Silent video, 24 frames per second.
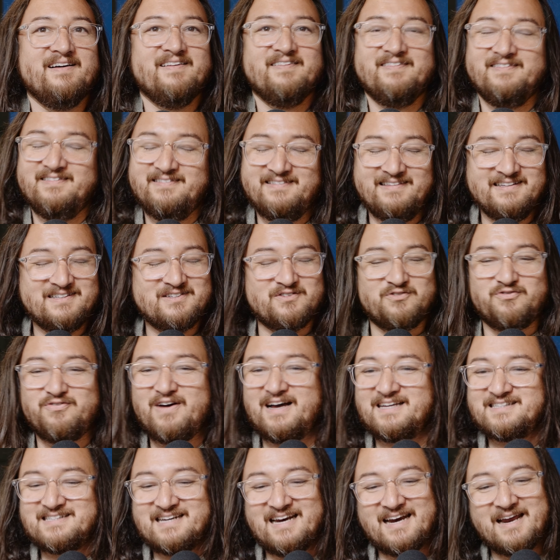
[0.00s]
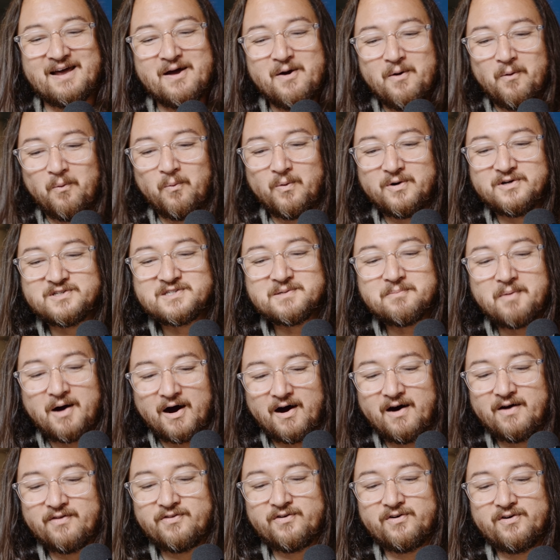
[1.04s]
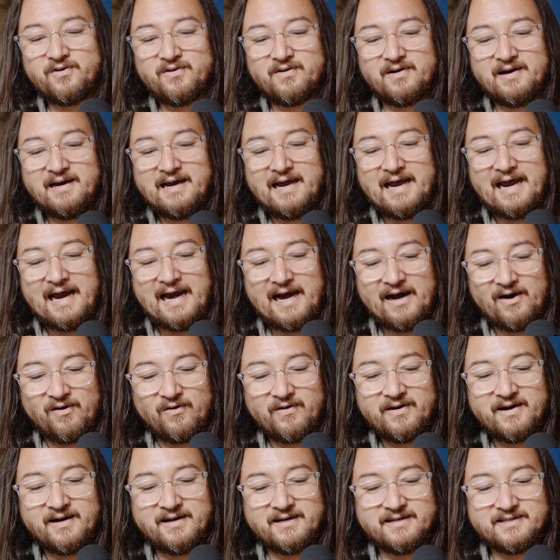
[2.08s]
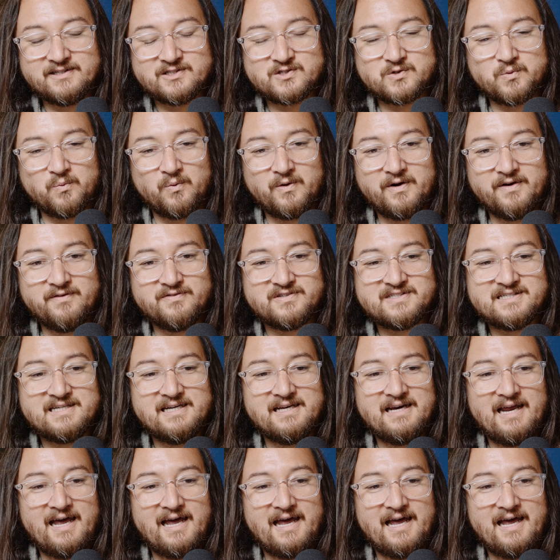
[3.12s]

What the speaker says: this is fascinating. What are some other areas where you've seen